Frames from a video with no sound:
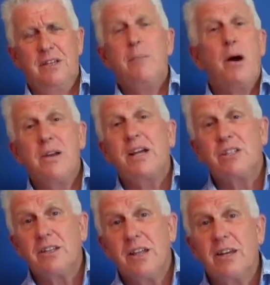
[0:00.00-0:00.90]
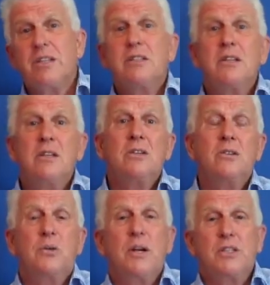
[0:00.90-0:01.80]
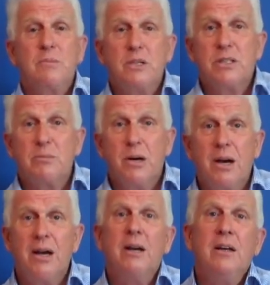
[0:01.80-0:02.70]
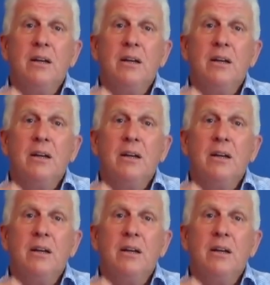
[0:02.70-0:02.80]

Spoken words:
Now, my reaction to that is, good question, Mr. Buyer.